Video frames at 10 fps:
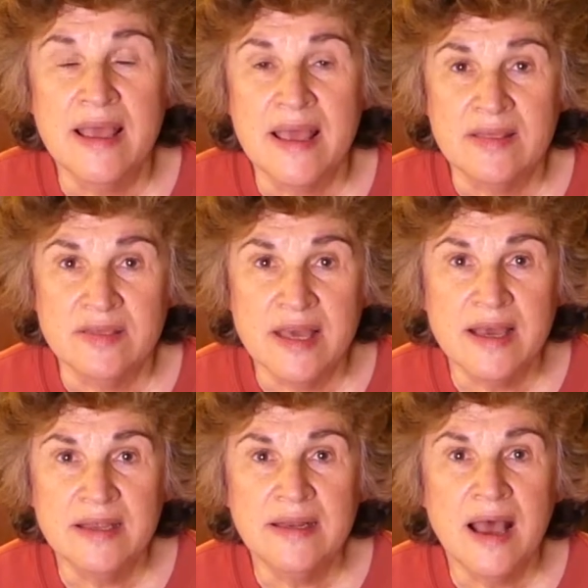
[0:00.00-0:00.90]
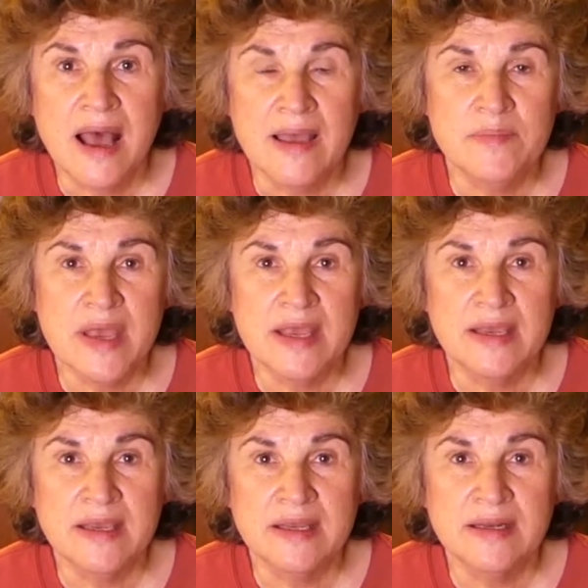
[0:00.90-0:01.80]
And then I
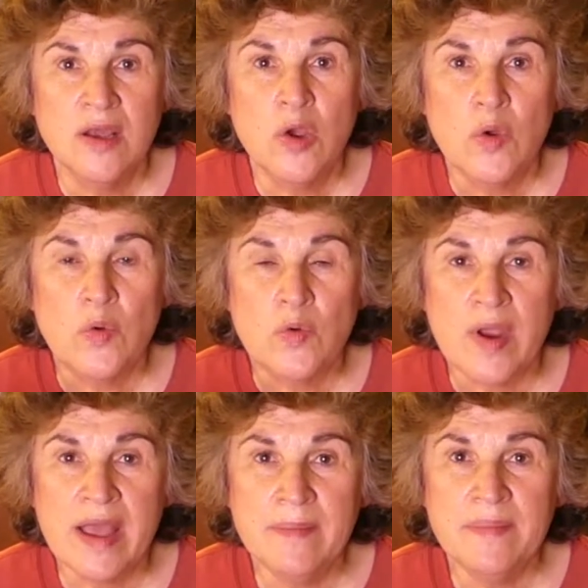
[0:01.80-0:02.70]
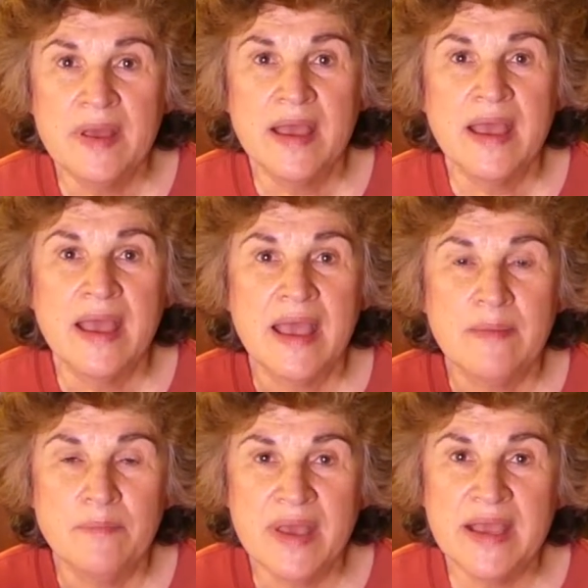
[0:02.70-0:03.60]
made ramp
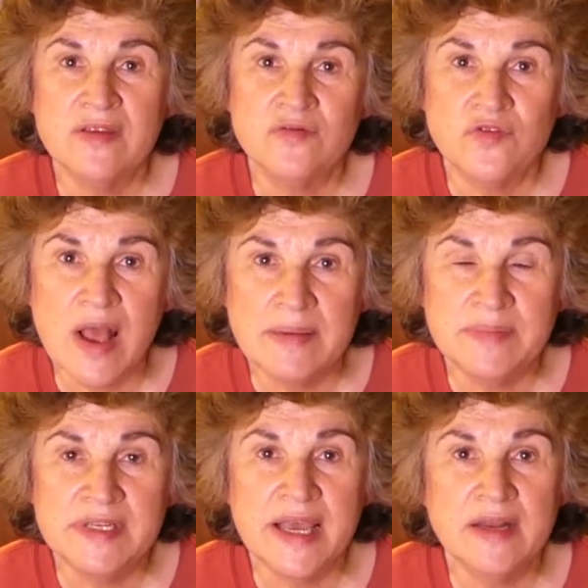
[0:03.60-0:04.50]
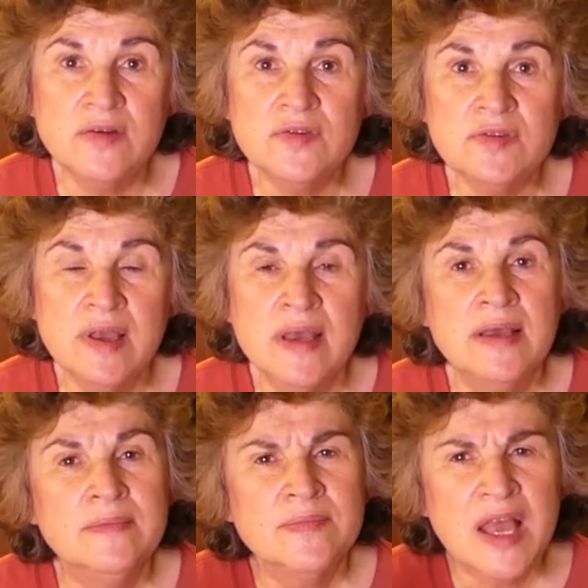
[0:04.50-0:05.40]
and bacon fried potatoes.
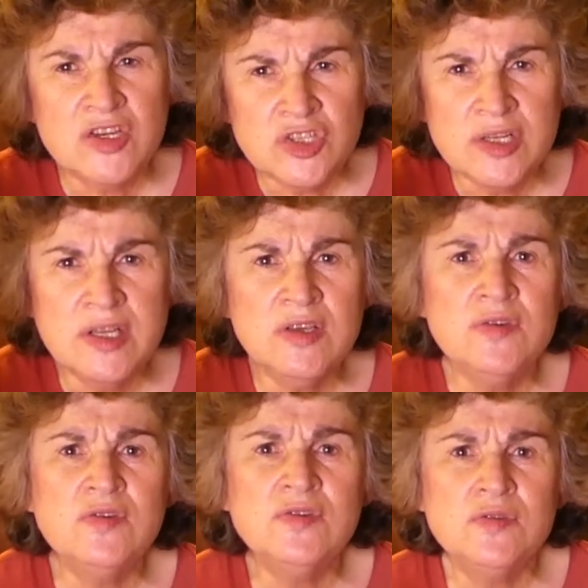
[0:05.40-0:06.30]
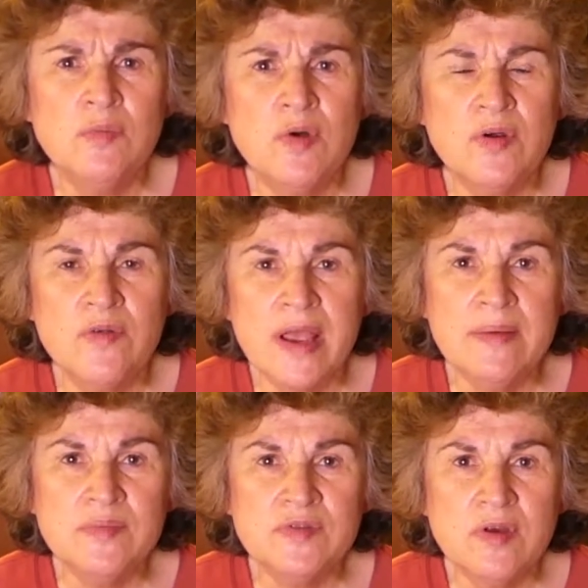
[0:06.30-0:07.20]
I should have used more
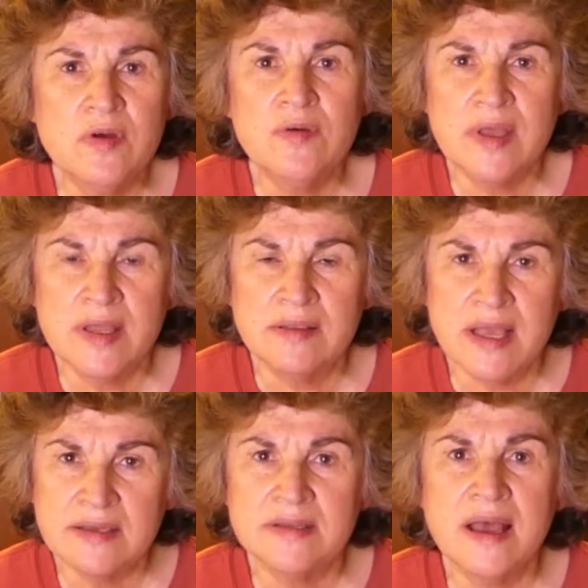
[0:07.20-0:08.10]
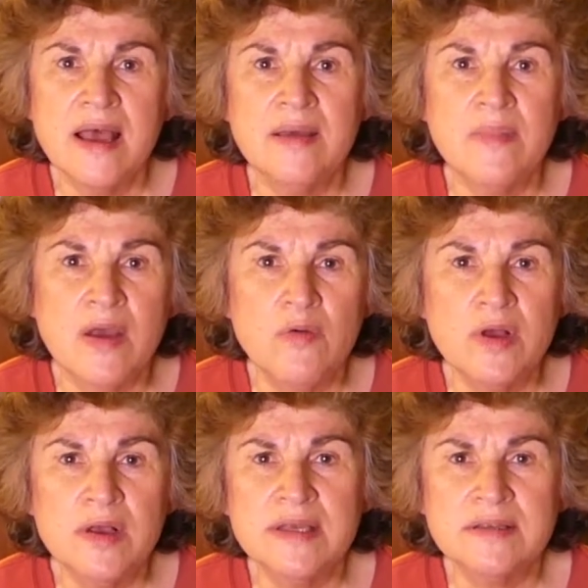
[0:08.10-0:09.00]
ramps though, and next time I
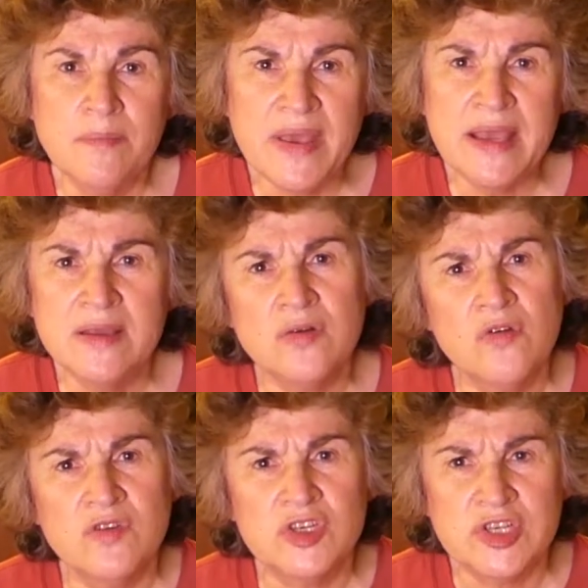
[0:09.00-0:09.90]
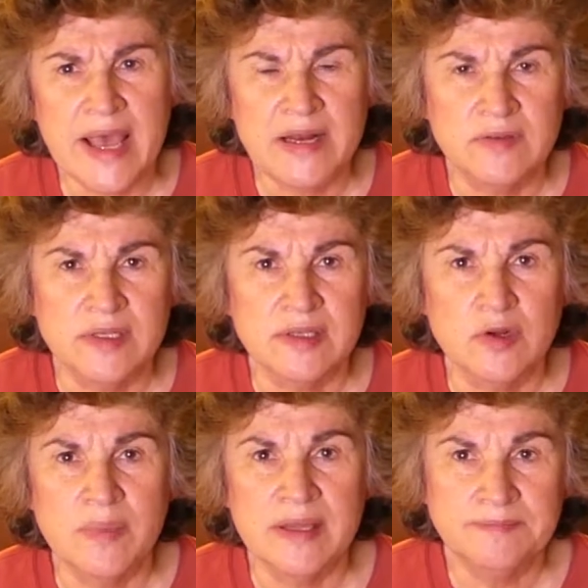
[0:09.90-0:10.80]
will, because the bacon overshadowed it a
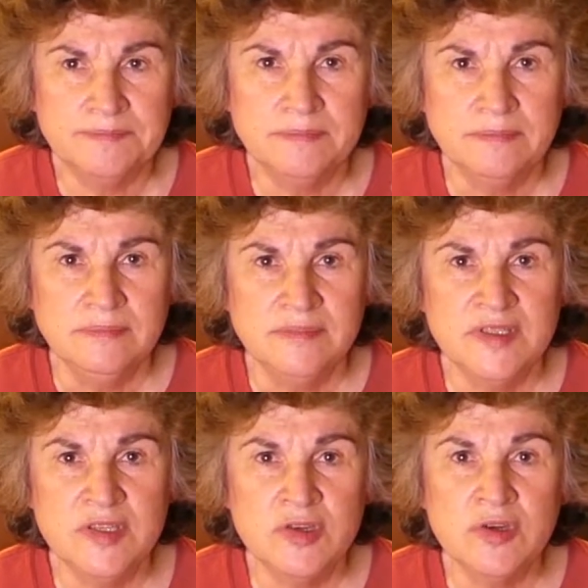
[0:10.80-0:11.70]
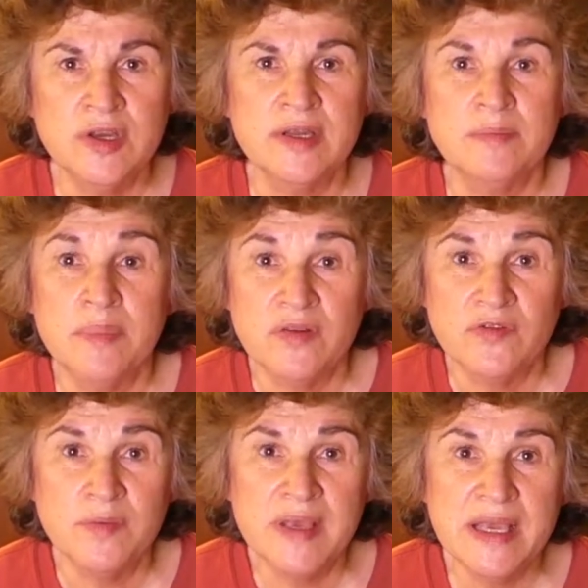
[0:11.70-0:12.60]
little bit. Still good, but
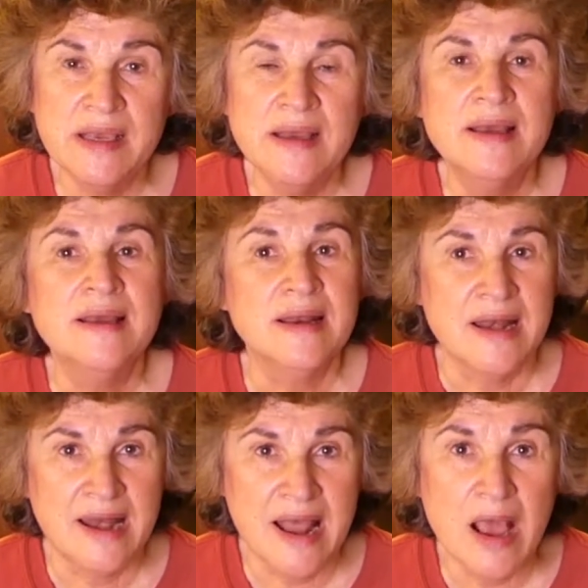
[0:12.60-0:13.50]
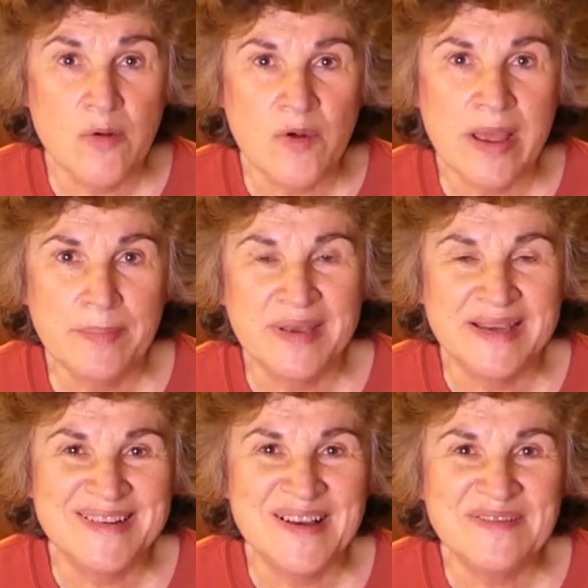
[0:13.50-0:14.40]
for me, not rampy
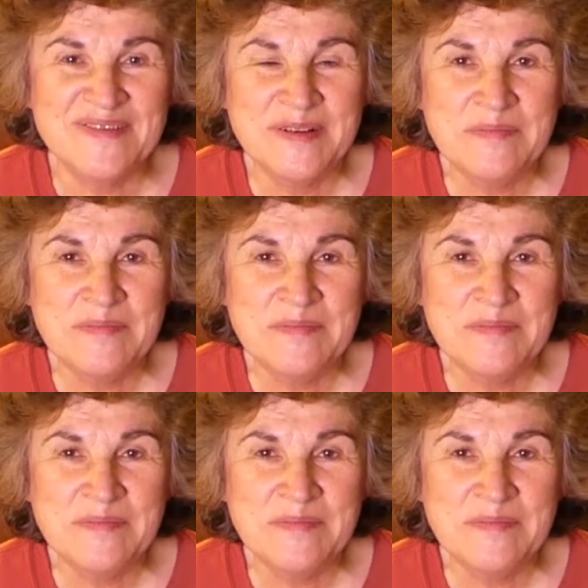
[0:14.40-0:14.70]
enough.